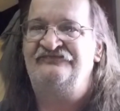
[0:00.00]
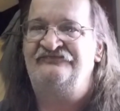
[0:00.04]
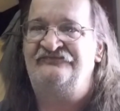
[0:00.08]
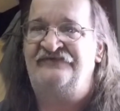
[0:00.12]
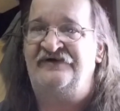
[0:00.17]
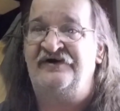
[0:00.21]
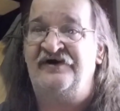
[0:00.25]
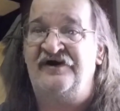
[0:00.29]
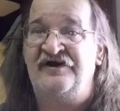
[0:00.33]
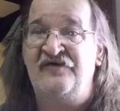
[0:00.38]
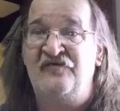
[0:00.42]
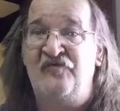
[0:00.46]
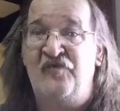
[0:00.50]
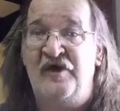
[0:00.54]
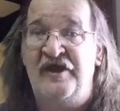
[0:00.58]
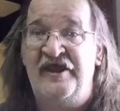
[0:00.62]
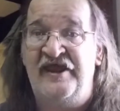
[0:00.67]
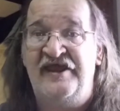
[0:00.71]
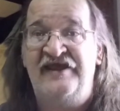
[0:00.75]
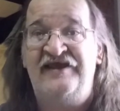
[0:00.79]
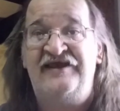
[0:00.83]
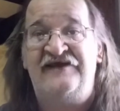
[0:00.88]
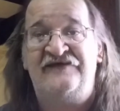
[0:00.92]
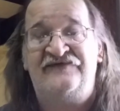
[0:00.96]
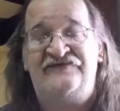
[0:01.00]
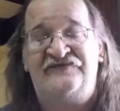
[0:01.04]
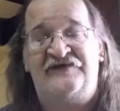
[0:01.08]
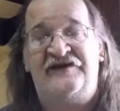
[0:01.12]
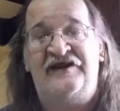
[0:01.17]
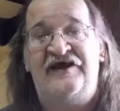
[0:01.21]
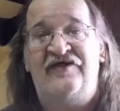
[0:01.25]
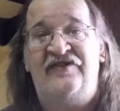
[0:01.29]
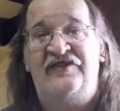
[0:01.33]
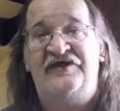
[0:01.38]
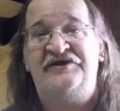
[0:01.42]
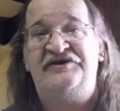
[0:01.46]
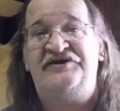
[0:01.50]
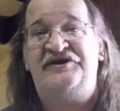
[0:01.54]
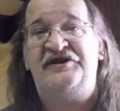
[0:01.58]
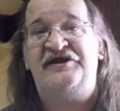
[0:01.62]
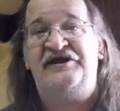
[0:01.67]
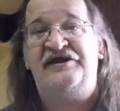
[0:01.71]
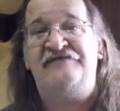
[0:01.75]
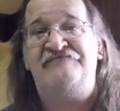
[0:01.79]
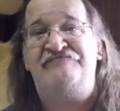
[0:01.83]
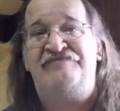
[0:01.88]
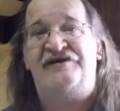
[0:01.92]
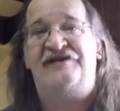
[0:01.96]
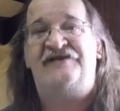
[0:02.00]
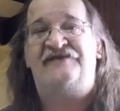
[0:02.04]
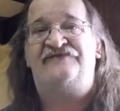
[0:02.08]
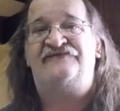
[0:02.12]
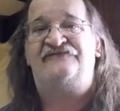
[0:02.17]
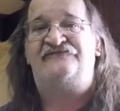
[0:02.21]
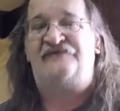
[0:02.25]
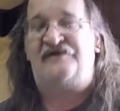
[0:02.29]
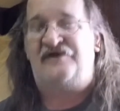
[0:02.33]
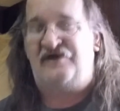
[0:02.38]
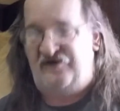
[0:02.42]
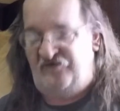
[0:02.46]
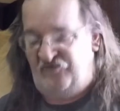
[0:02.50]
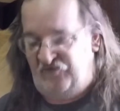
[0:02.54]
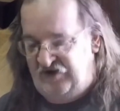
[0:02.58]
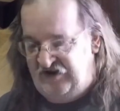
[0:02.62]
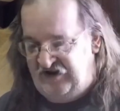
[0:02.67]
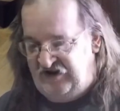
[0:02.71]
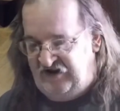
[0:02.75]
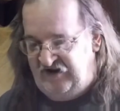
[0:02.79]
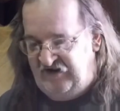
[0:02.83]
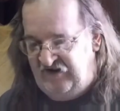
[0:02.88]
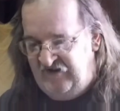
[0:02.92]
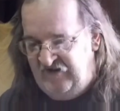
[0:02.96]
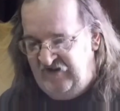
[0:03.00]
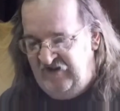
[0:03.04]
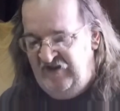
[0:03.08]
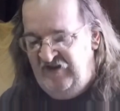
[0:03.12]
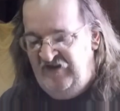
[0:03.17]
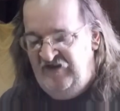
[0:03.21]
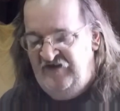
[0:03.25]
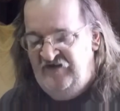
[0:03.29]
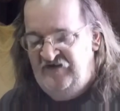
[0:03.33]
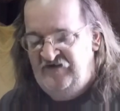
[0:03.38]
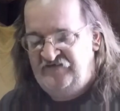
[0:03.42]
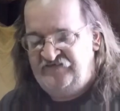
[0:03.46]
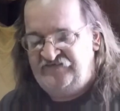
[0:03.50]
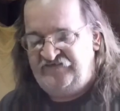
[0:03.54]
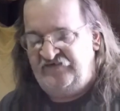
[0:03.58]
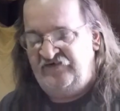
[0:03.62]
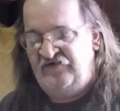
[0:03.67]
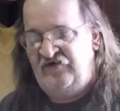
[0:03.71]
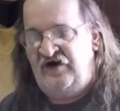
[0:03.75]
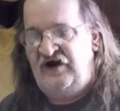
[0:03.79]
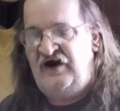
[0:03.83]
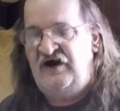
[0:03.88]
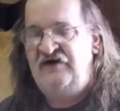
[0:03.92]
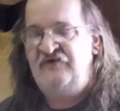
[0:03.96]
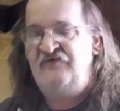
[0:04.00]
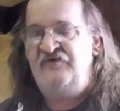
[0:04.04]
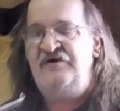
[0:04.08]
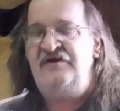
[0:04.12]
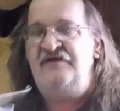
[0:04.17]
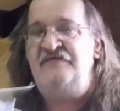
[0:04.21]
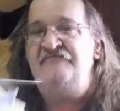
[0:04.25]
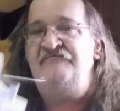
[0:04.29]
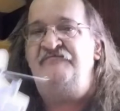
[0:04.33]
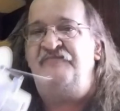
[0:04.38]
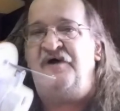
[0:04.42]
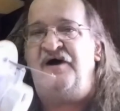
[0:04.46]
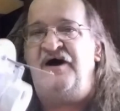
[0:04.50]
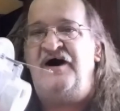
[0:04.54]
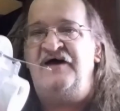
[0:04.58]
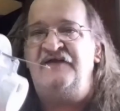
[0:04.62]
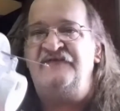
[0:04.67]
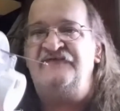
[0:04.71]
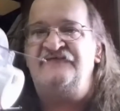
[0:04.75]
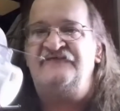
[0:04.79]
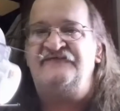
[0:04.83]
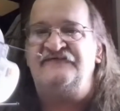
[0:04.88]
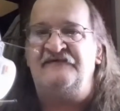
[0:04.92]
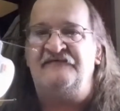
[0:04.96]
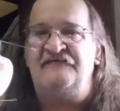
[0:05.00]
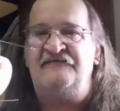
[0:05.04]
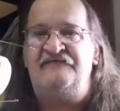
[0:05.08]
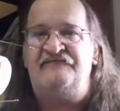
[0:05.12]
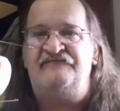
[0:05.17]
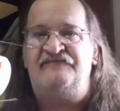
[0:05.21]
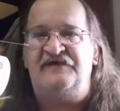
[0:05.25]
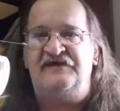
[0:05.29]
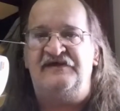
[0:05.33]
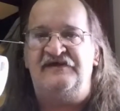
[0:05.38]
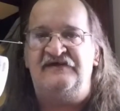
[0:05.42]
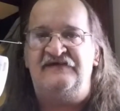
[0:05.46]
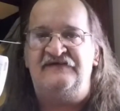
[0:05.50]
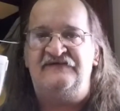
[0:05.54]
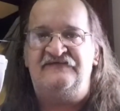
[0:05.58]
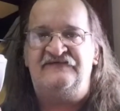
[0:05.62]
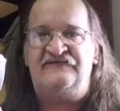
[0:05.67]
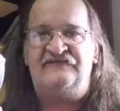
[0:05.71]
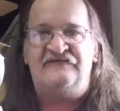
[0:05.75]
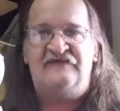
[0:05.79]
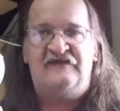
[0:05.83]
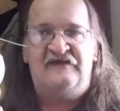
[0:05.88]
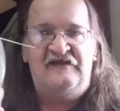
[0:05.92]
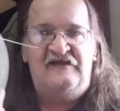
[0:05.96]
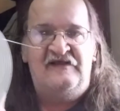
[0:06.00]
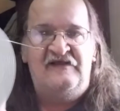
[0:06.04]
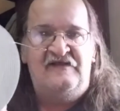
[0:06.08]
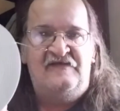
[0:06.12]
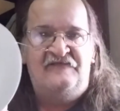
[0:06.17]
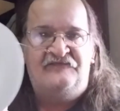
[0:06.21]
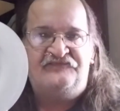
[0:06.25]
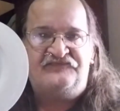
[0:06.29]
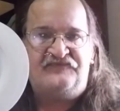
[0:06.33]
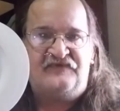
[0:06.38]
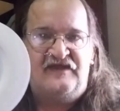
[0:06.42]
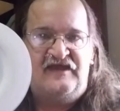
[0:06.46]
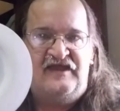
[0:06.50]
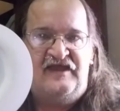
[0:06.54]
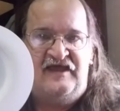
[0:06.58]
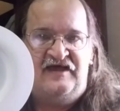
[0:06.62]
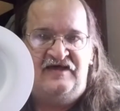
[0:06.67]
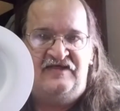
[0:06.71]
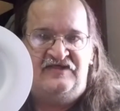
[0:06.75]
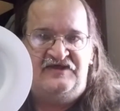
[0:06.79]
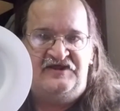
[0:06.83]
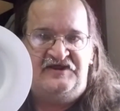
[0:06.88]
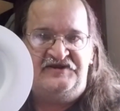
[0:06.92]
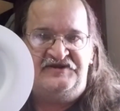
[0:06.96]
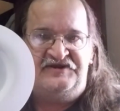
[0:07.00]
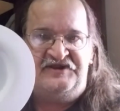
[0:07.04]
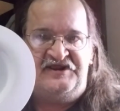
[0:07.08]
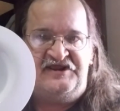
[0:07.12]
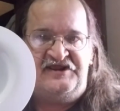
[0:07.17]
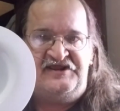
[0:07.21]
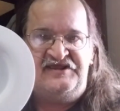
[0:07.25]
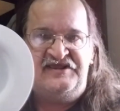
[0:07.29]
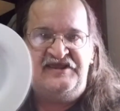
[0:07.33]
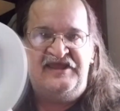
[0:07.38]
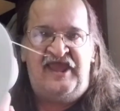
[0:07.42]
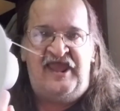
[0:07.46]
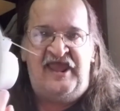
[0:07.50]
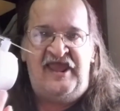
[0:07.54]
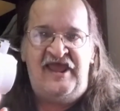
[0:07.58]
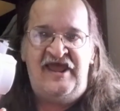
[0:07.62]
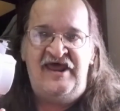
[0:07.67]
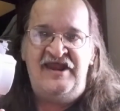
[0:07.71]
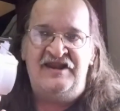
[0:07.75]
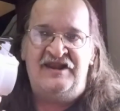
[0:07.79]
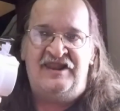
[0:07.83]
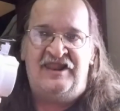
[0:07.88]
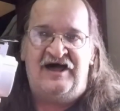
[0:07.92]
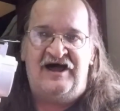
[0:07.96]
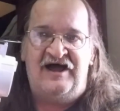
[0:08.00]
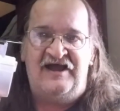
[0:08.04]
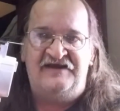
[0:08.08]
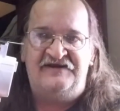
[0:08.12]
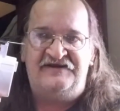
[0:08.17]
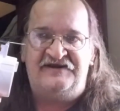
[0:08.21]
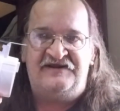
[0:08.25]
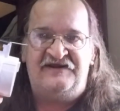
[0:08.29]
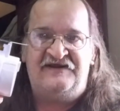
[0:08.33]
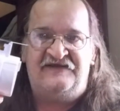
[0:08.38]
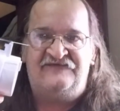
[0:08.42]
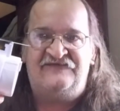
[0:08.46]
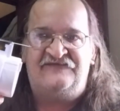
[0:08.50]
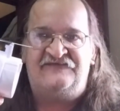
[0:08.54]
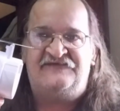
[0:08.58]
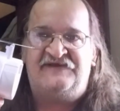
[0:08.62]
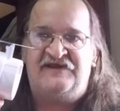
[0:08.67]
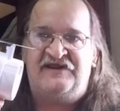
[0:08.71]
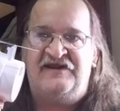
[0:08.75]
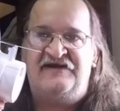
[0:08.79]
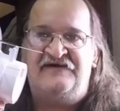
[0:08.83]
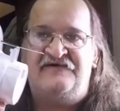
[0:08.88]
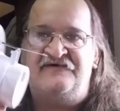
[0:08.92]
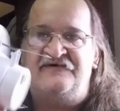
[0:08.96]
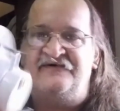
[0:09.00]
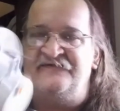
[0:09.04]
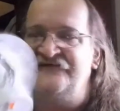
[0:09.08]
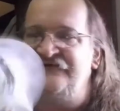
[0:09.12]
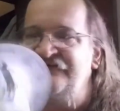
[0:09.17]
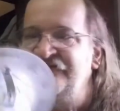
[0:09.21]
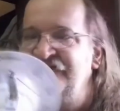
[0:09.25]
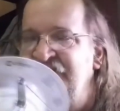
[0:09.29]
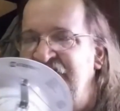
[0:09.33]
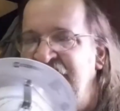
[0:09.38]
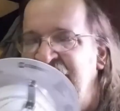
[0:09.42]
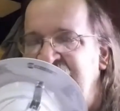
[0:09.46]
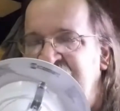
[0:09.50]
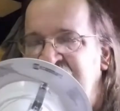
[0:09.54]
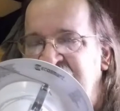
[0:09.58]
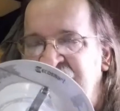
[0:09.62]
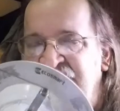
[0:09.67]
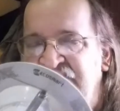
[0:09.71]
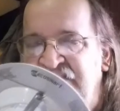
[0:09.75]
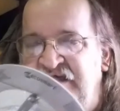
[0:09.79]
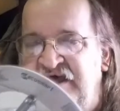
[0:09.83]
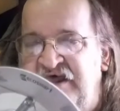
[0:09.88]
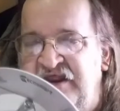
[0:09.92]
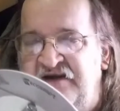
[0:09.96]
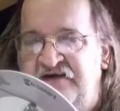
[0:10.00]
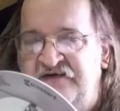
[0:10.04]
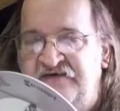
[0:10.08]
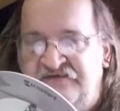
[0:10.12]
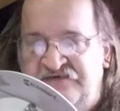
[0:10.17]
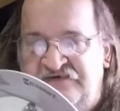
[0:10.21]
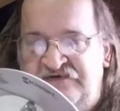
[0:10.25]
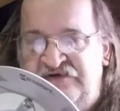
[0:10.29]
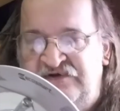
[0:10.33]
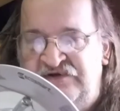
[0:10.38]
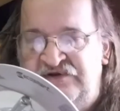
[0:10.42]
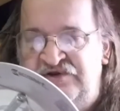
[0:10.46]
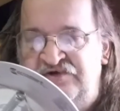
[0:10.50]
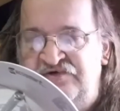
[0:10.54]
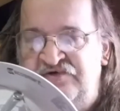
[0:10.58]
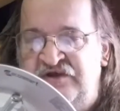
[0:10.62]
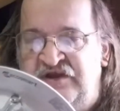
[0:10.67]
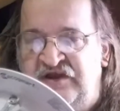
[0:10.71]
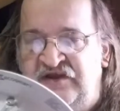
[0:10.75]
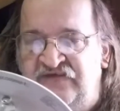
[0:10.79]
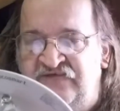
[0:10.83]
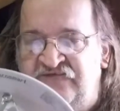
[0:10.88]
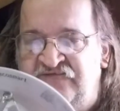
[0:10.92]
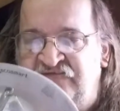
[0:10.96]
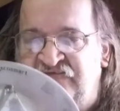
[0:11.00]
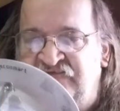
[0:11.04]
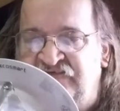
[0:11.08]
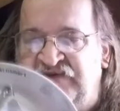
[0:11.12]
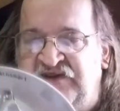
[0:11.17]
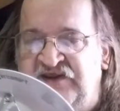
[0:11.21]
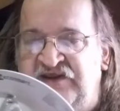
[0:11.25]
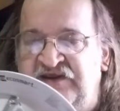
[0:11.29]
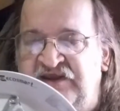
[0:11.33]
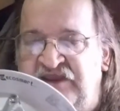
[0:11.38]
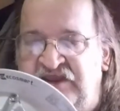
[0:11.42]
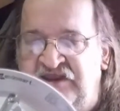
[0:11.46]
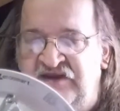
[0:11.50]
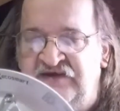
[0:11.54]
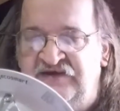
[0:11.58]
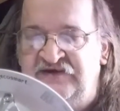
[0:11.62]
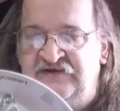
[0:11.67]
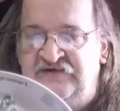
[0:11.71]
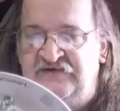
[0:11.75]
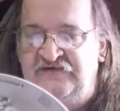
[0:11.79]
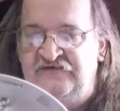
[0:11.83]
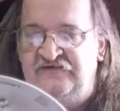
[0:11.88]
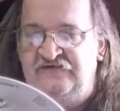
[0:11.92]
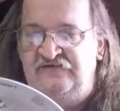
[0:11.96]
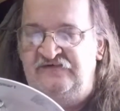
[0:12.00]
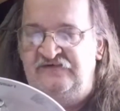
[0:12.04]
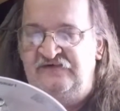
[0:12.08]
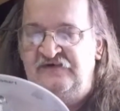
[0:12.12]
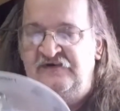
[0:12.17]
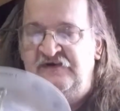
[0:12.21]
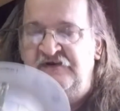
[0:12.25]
very weak. It's an LED, but it's very weak. So I went and bought some of these LED can light extenders that you can stick into